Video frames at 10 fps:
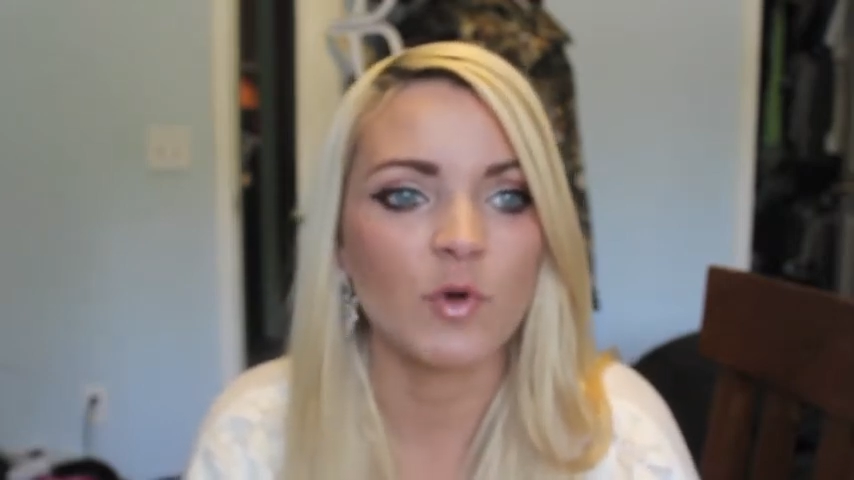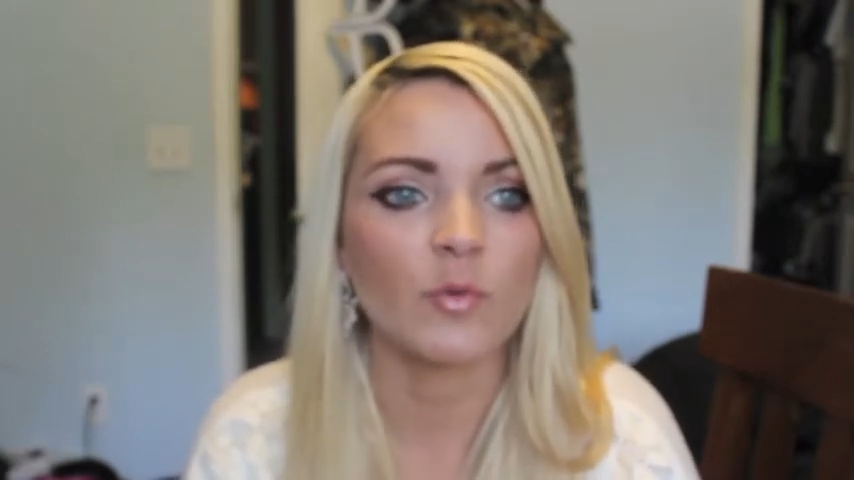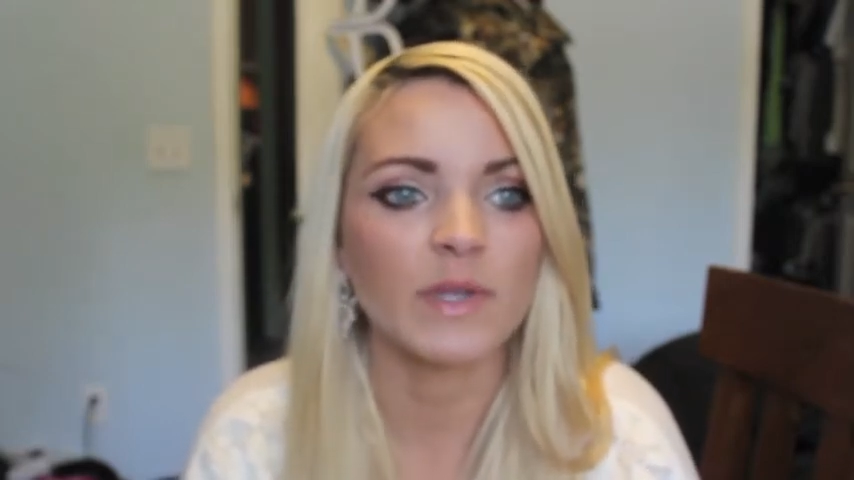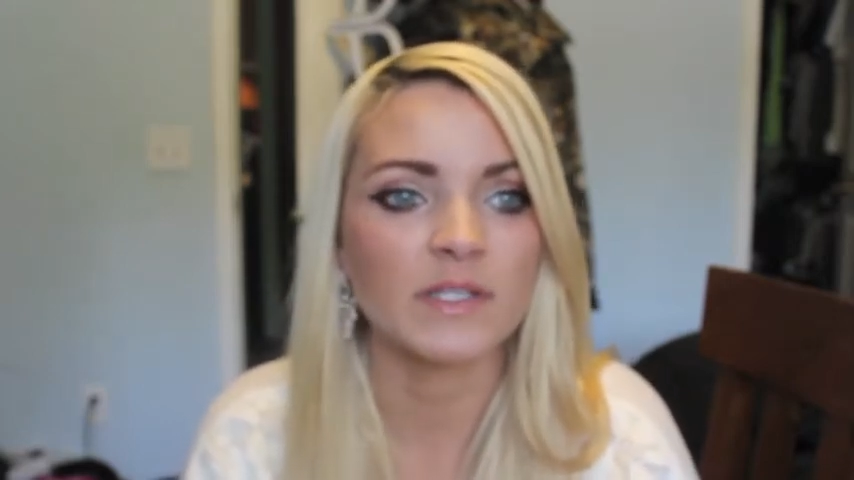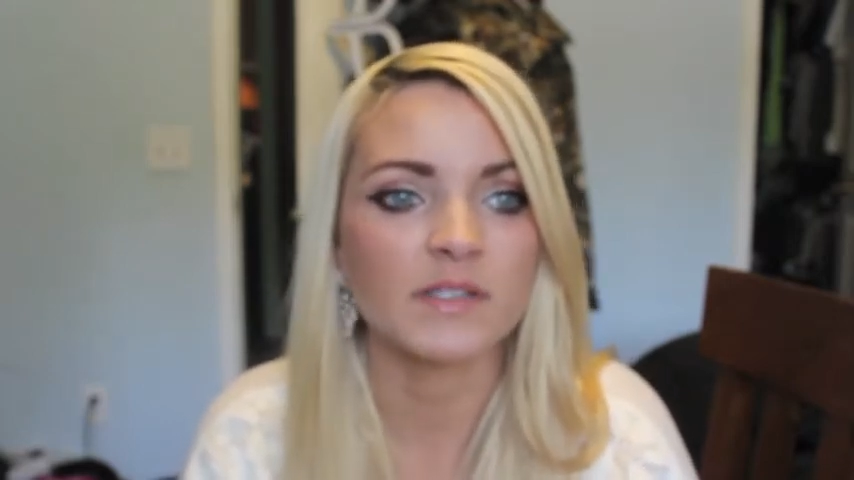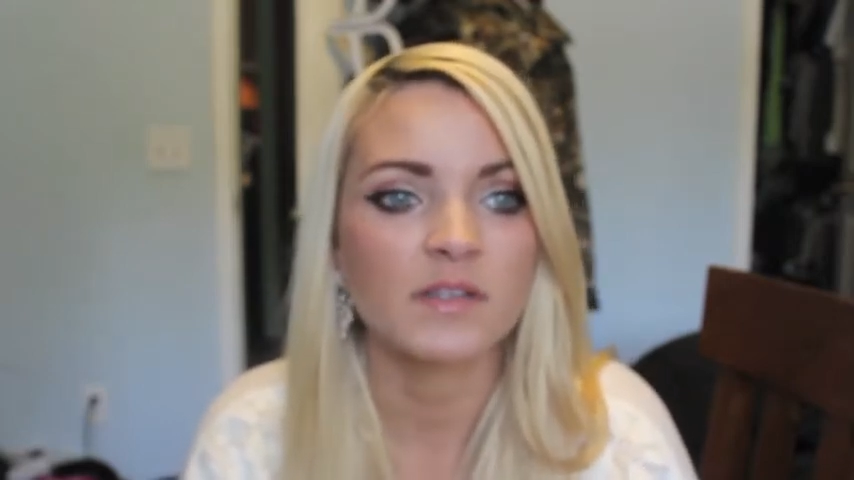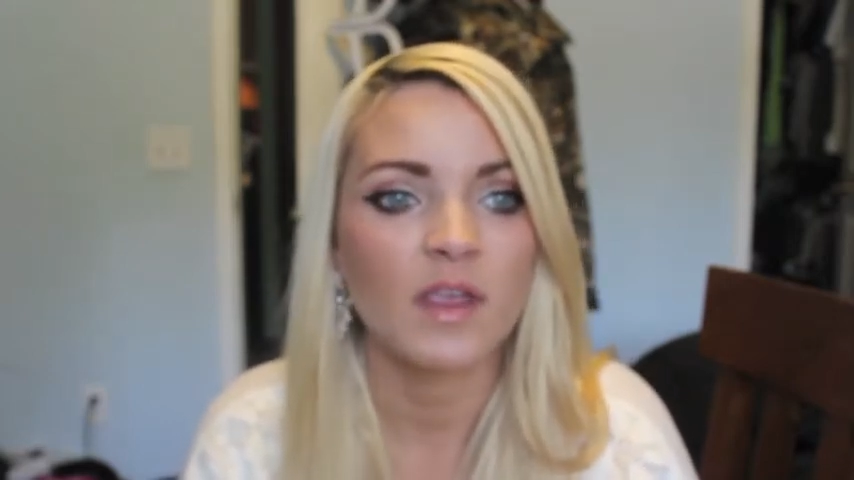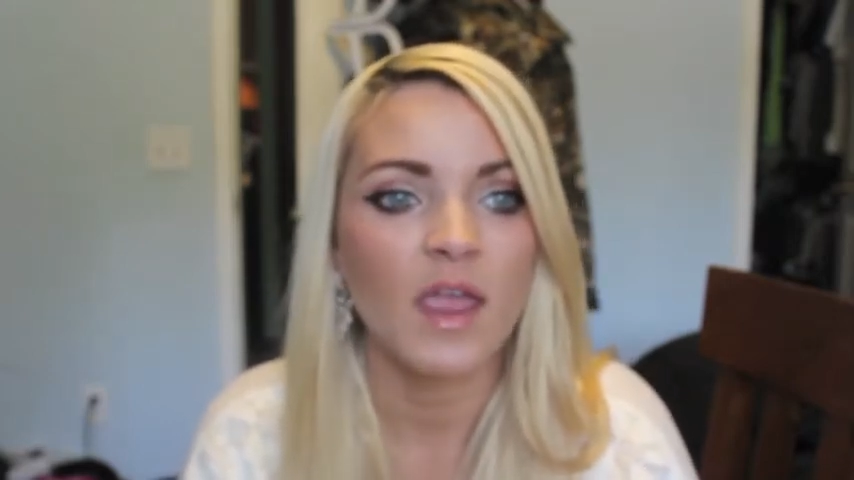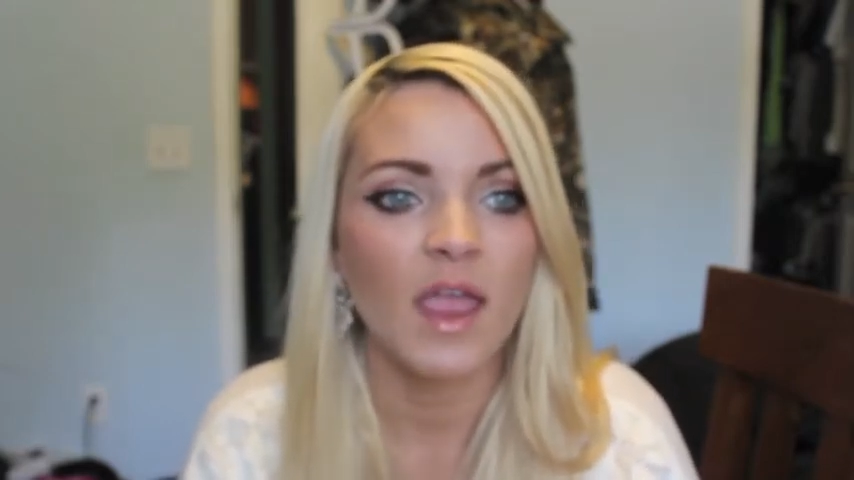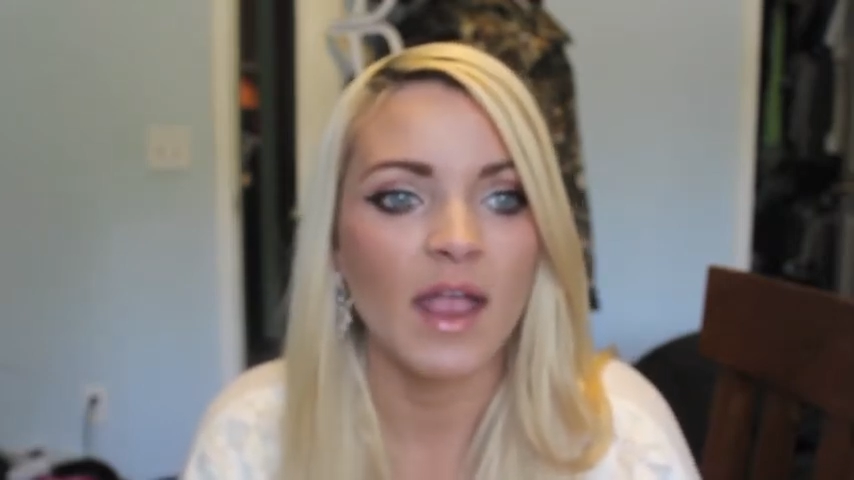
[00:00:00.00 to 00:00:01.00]
moments,
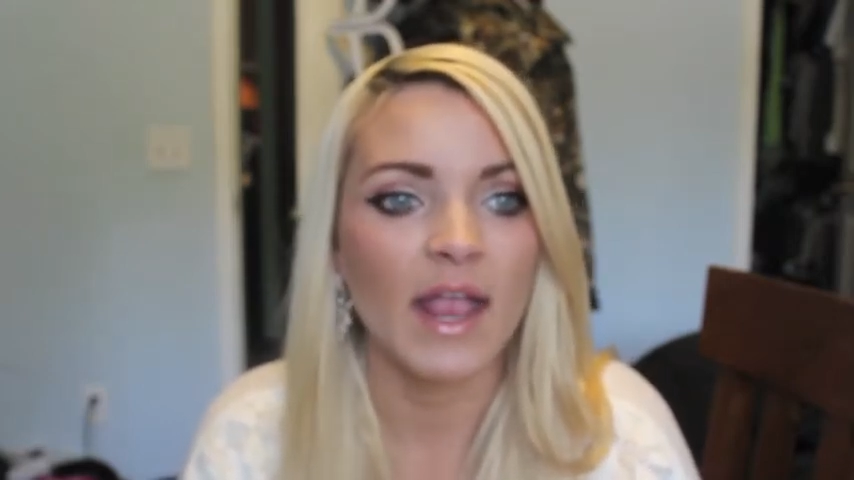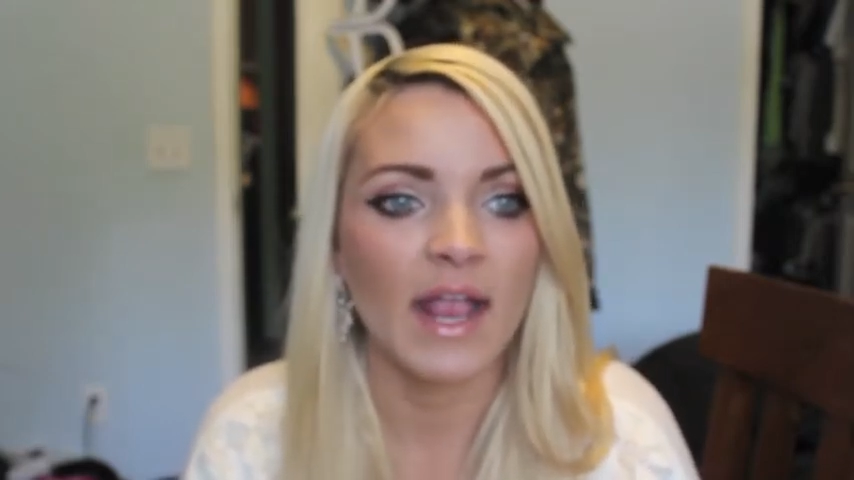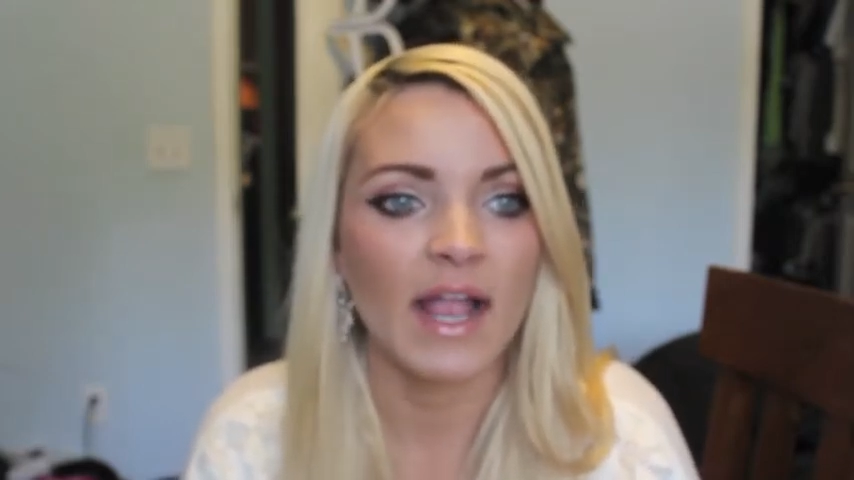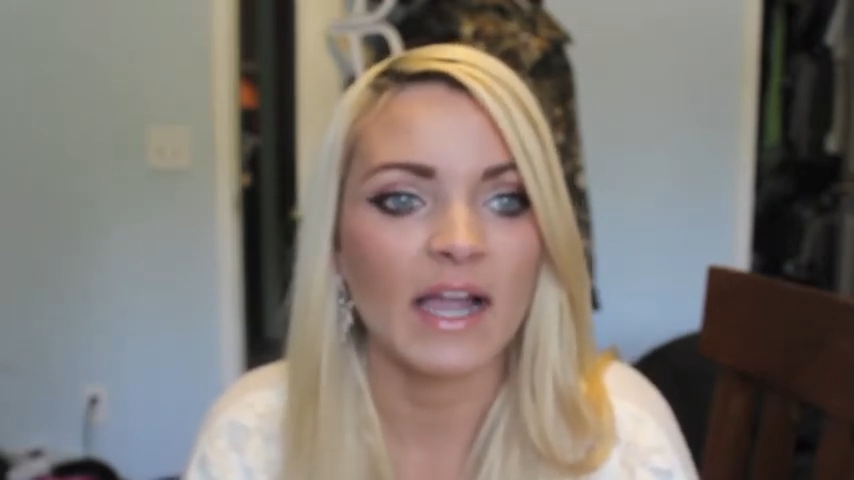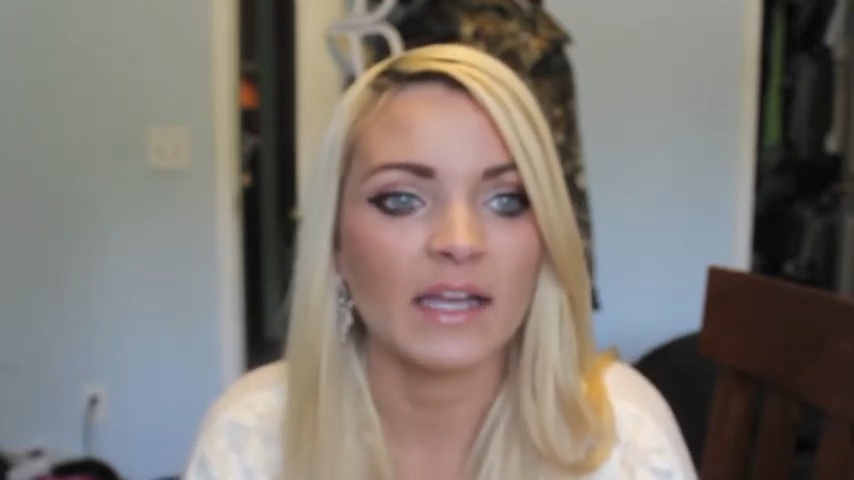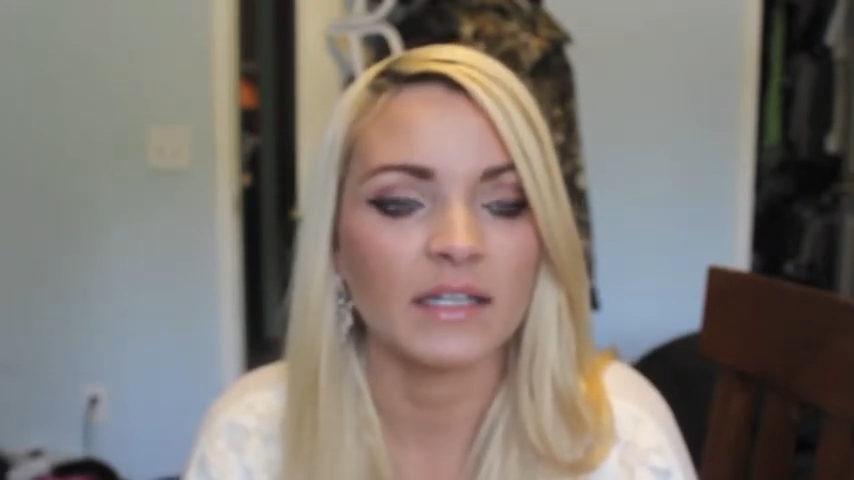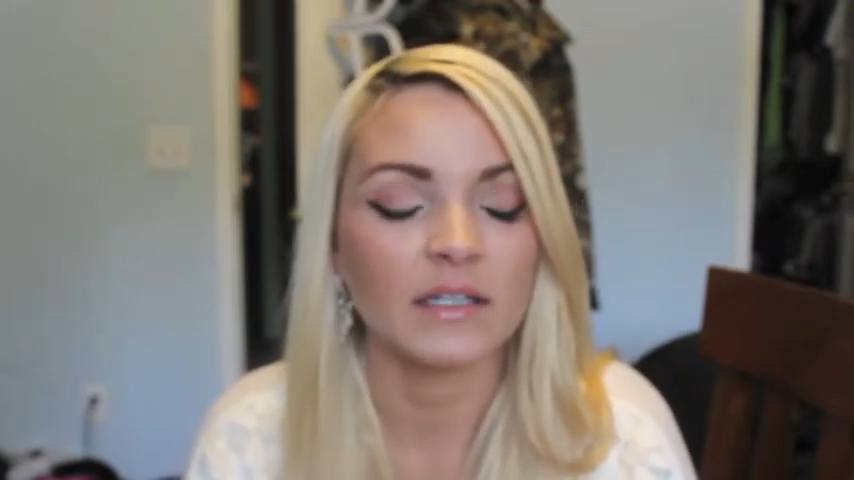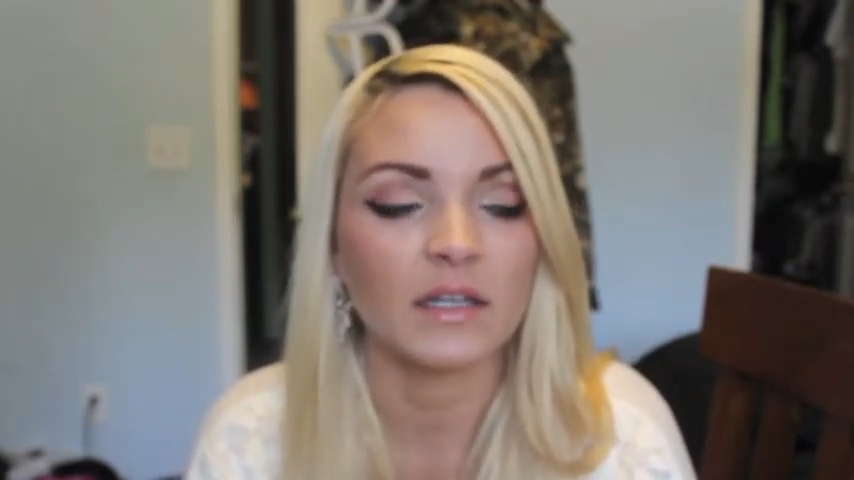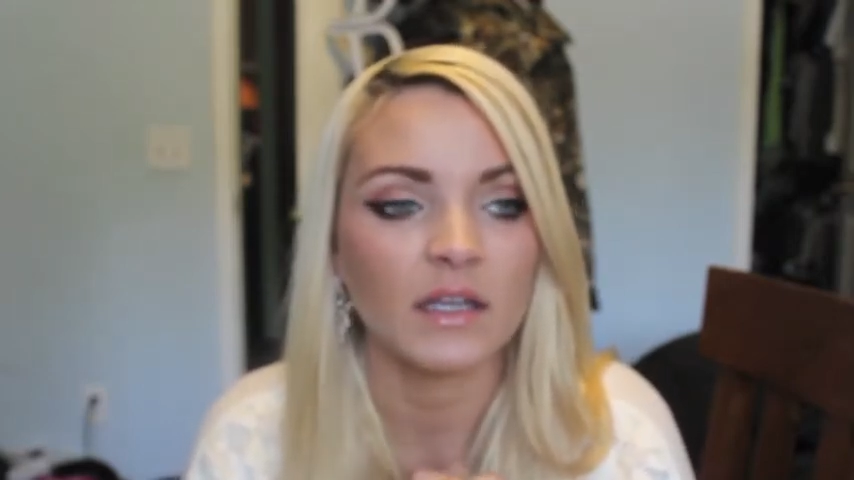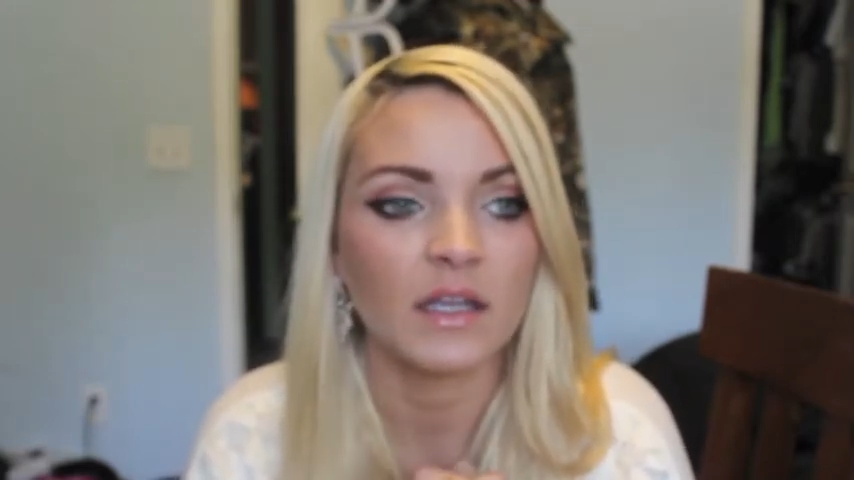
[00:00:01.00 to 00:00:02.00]

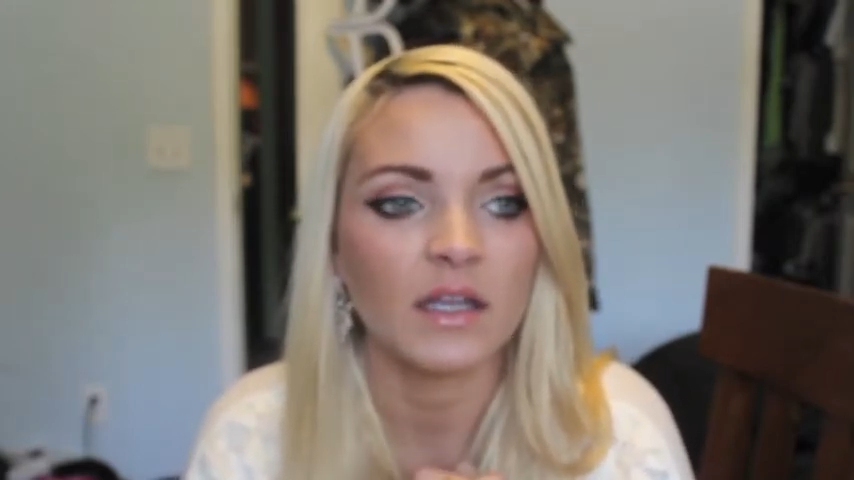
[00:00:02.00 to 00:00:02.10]
and